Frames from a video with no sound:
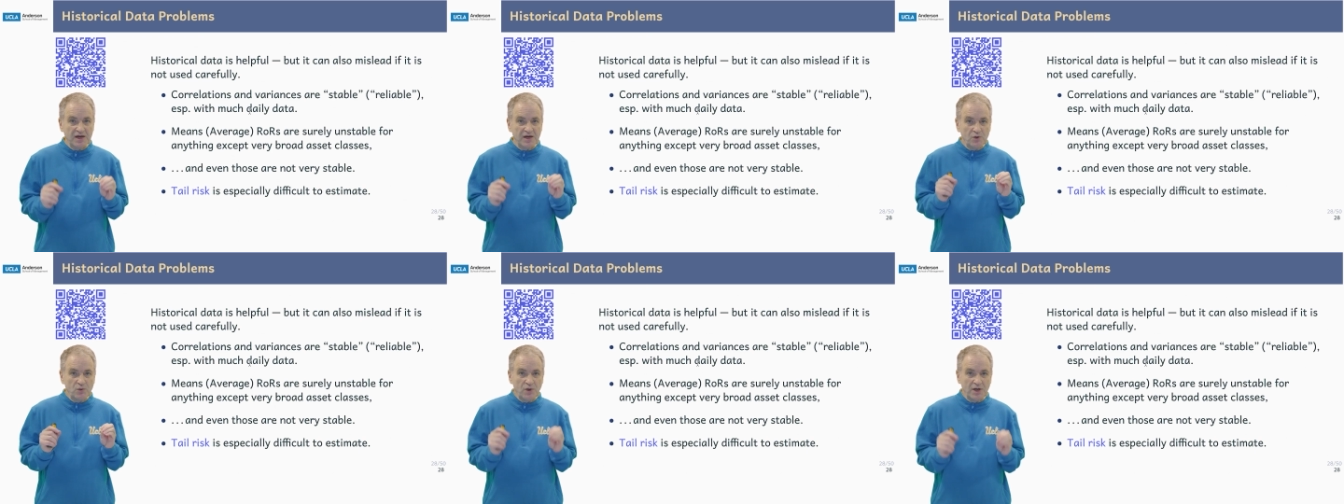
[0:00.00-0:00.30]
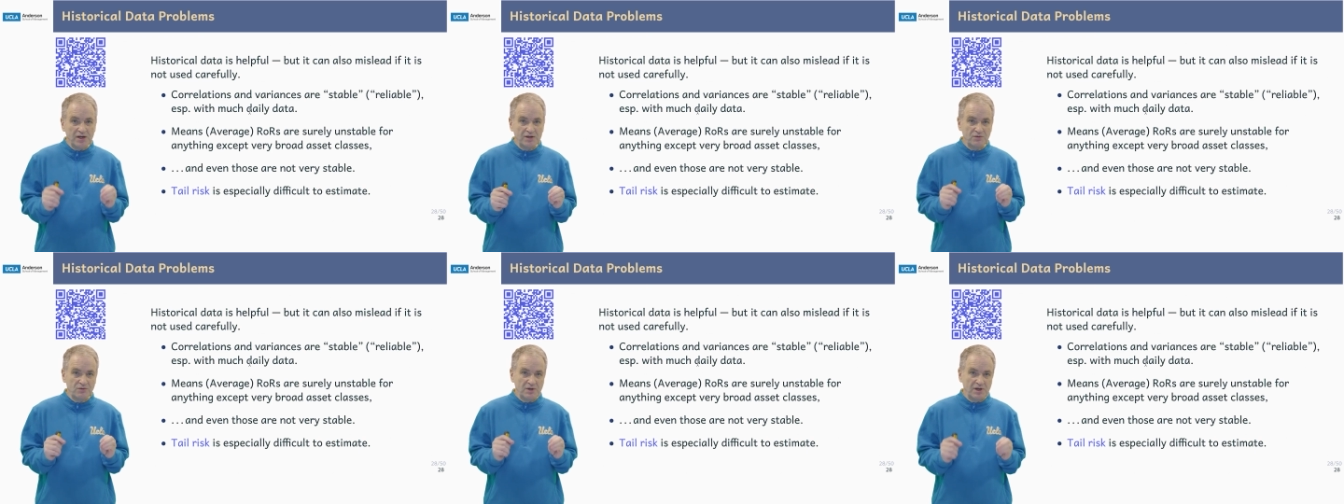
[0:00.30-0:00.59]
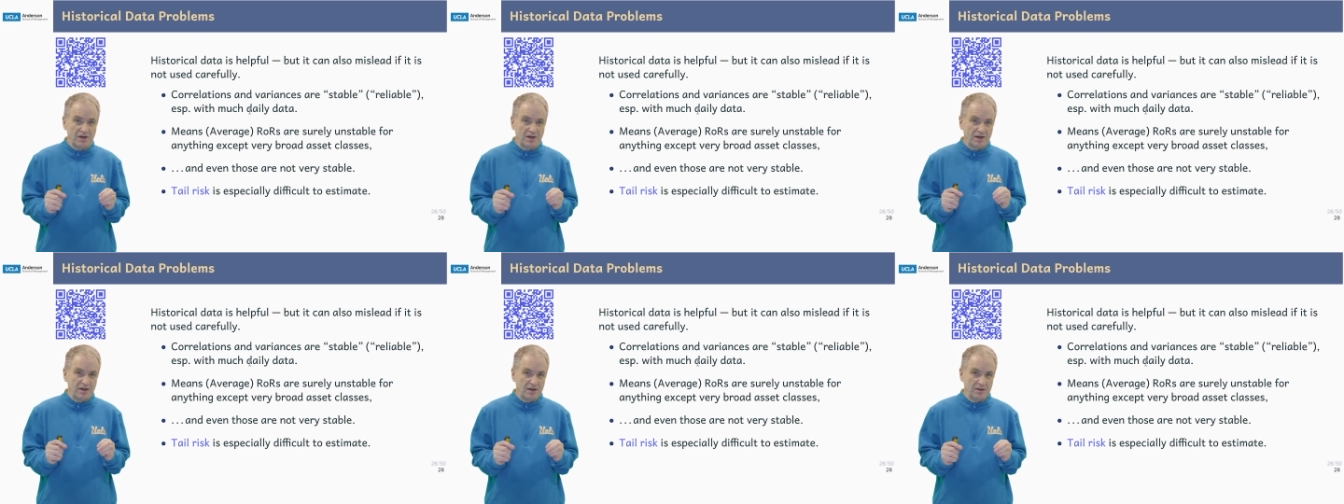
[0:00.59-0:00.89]
quite
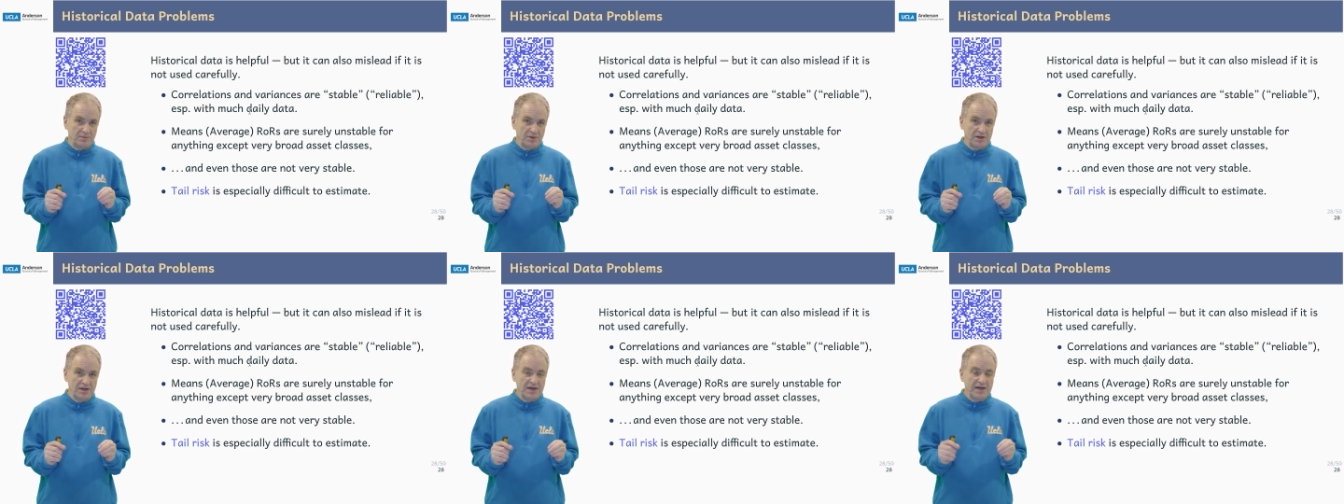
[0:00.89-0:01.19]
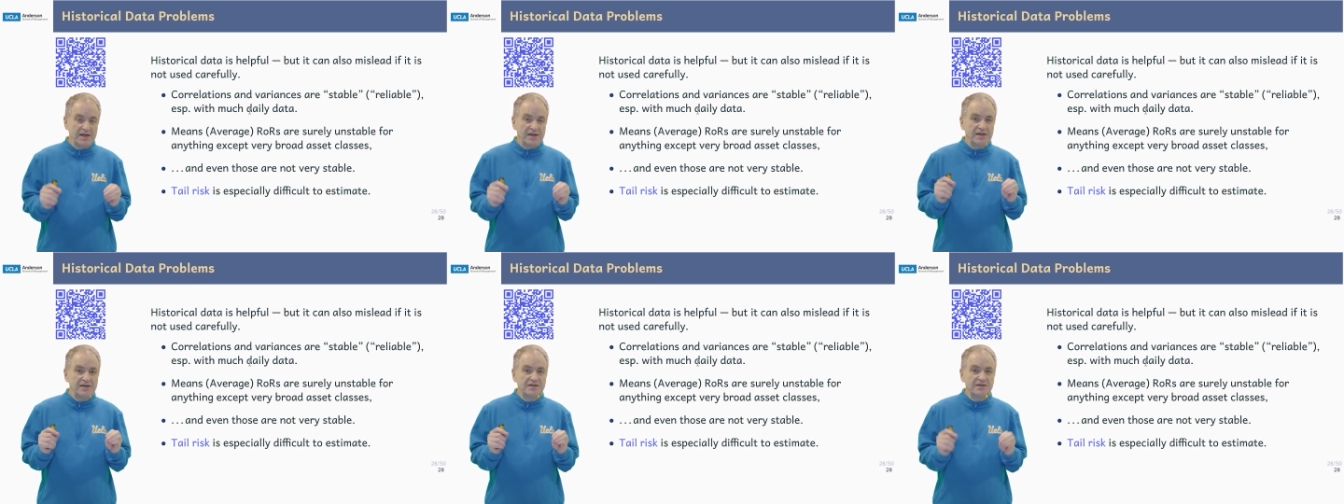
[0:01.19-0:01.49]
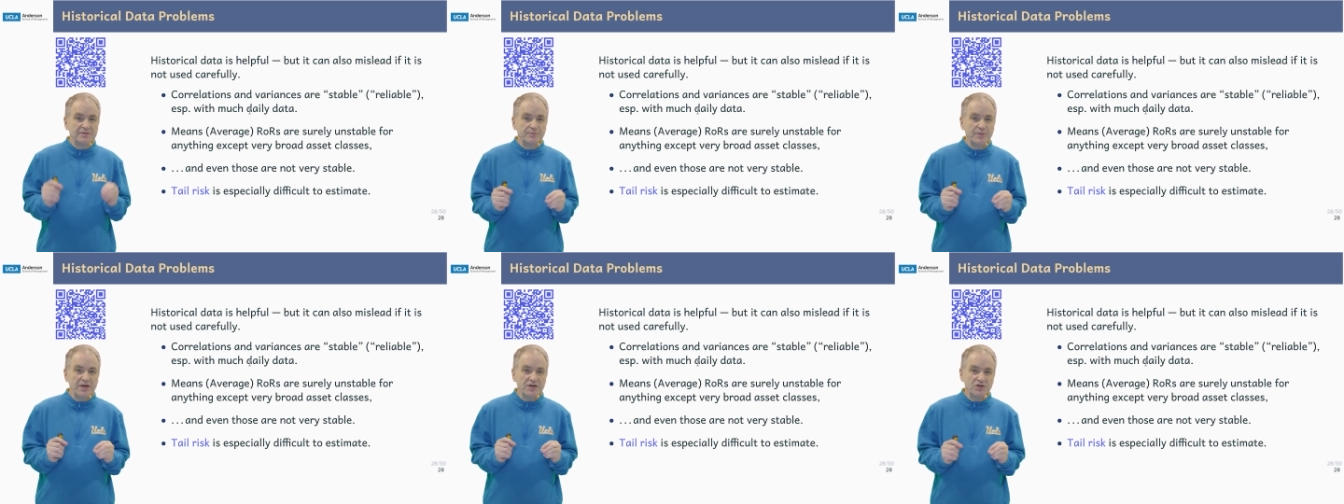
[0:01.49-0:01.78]
reliable,
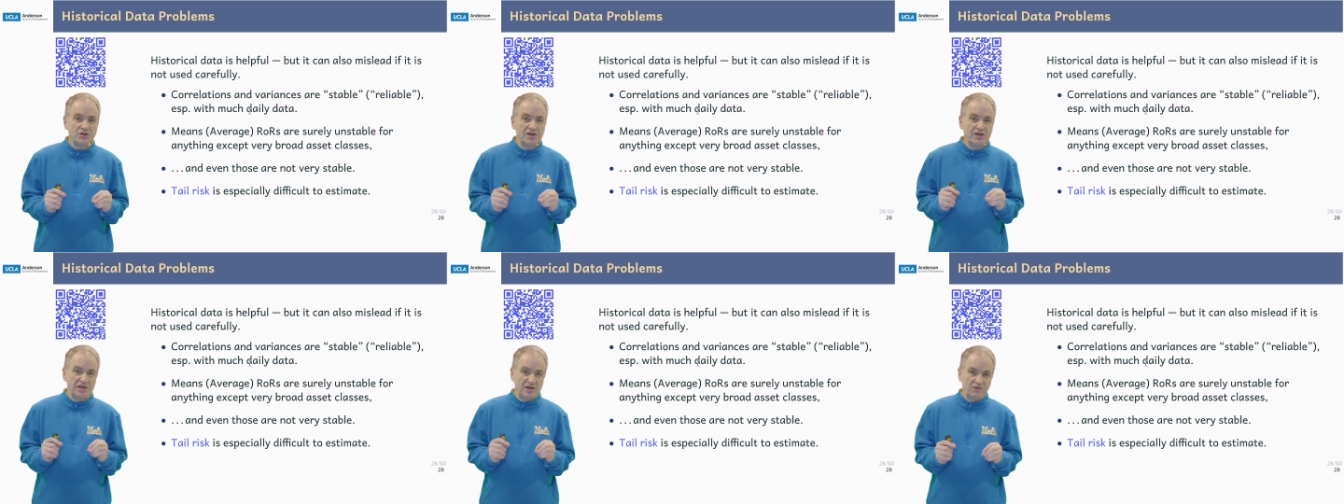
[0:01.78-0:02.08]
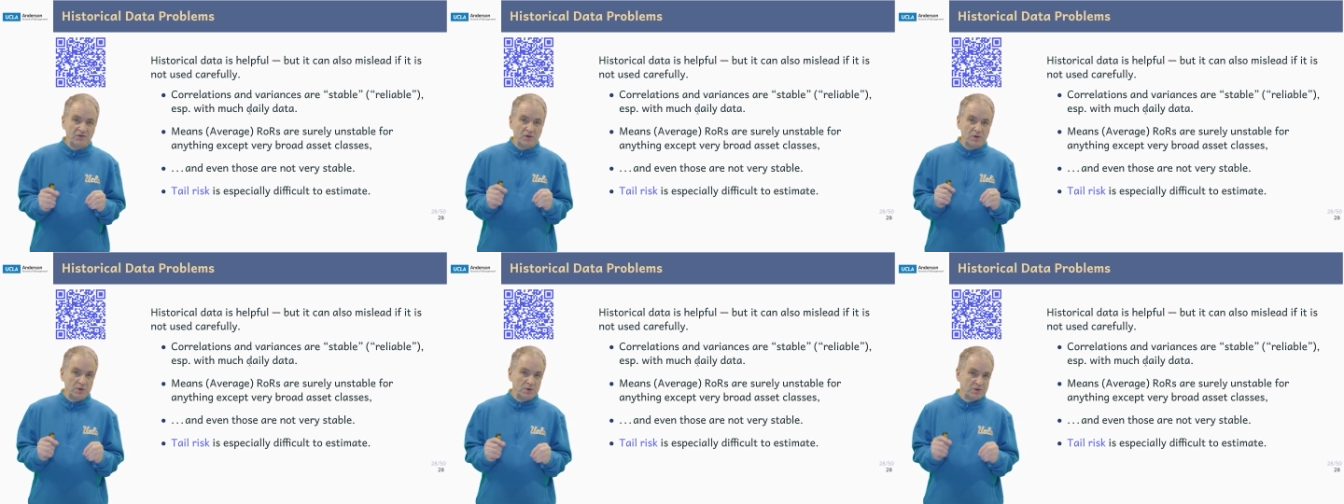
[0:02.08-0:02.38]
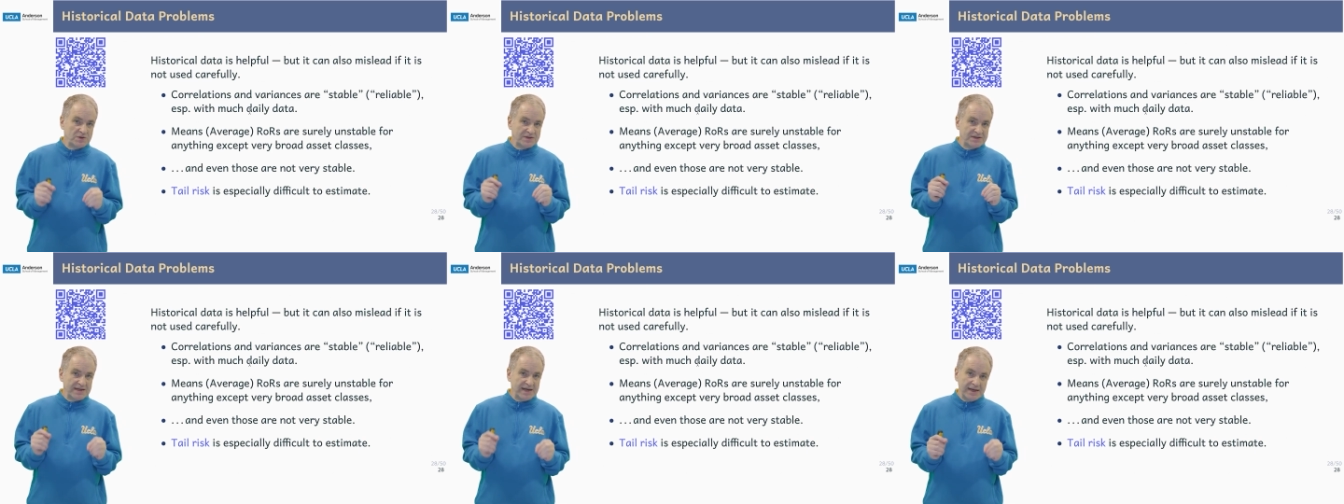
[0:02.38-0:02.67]
especially if you
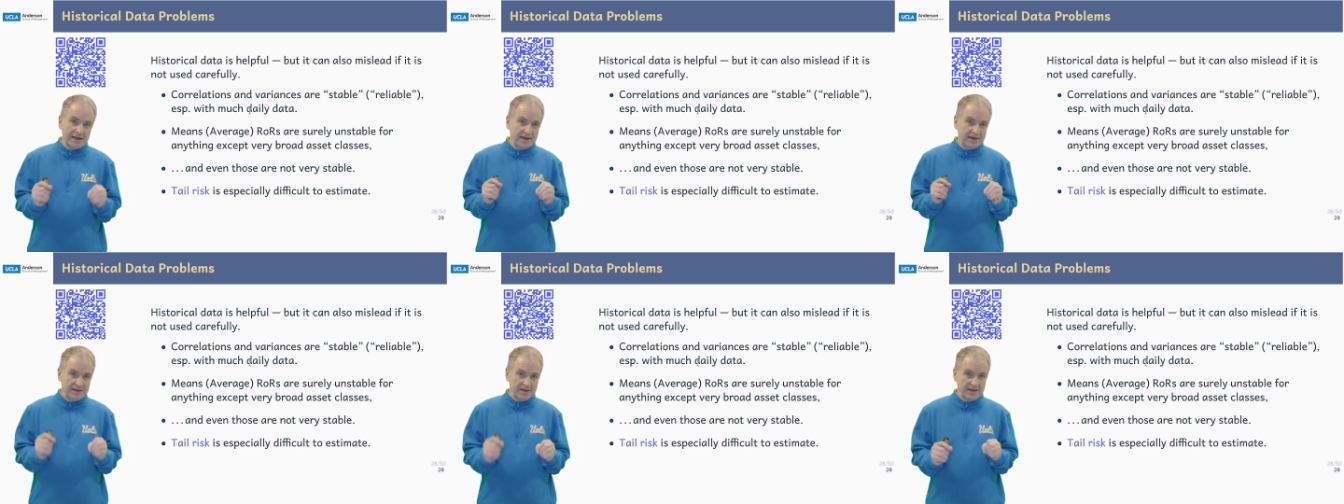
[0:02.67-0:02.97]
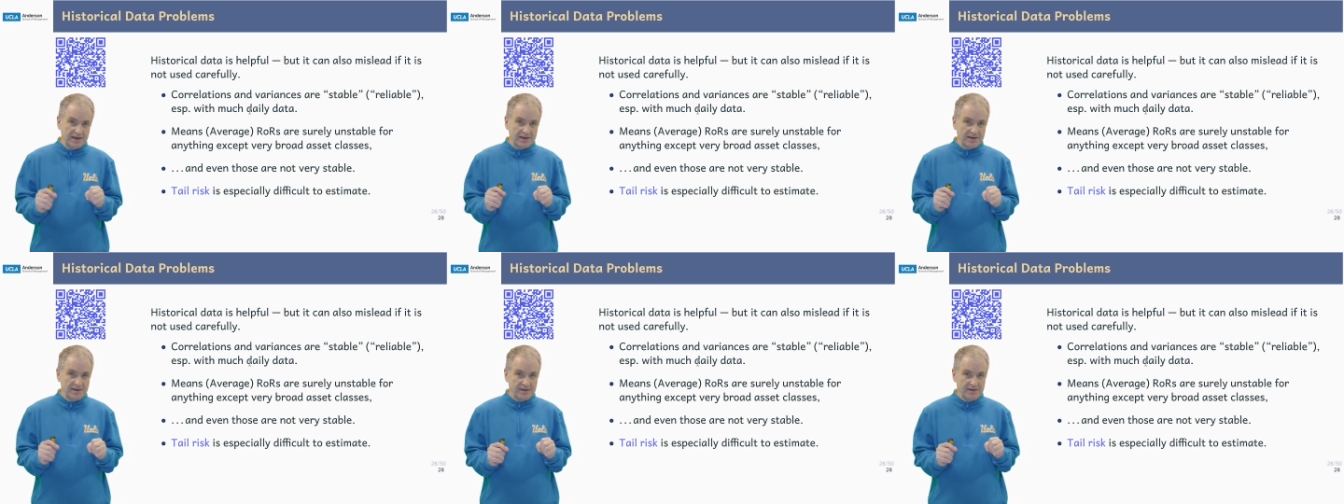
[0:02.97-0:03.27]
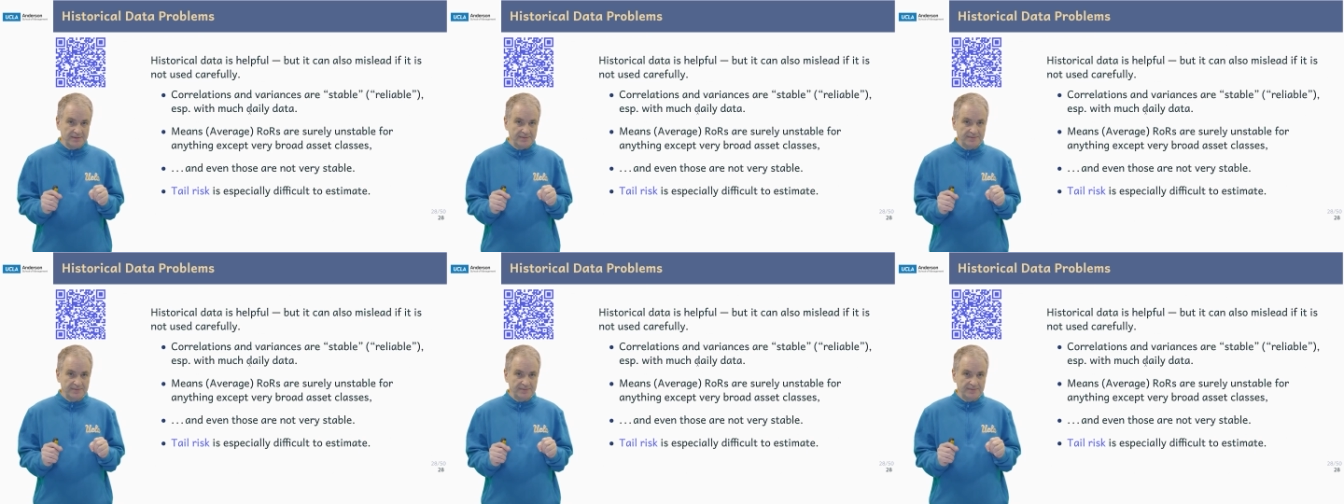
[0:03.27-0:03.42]
use daily data.